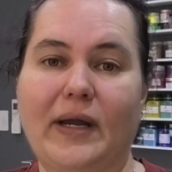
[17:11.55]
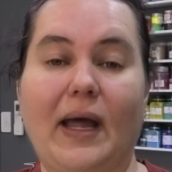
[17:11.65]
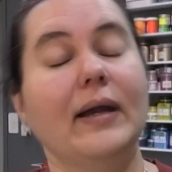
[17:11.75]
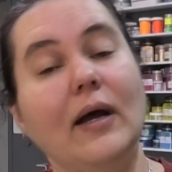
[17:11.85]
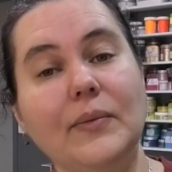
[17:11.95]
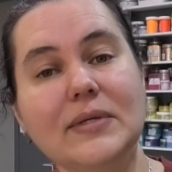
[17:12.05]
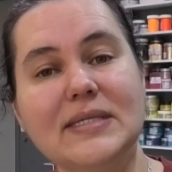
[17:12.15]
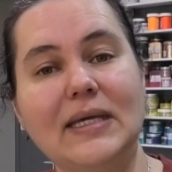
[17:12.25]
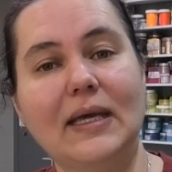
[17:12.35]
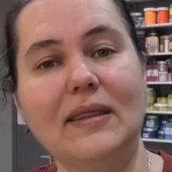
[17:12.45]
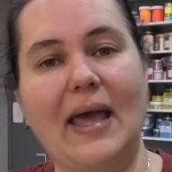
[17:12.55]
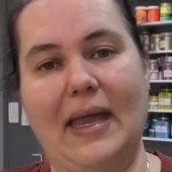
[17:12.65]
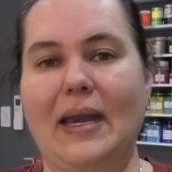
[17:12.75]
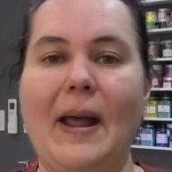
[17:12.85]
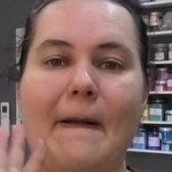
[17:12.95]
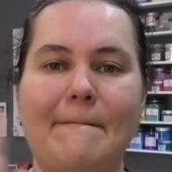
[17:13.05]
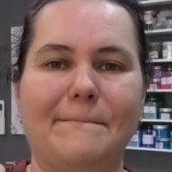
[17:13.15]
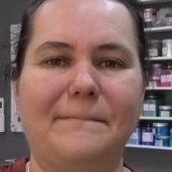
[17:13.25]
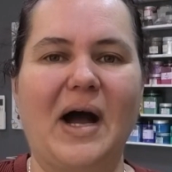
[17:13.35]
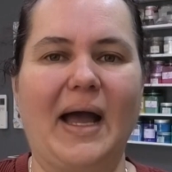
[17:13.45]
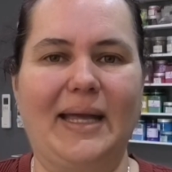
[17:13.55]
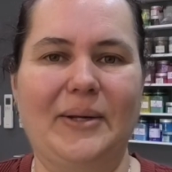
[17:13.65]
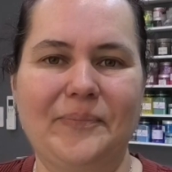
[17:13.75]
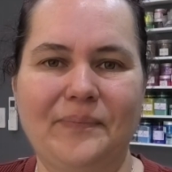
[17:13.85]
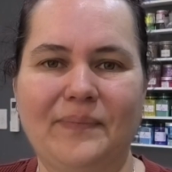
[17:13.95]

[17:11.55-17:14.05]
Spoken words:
and I will see you then. Bye.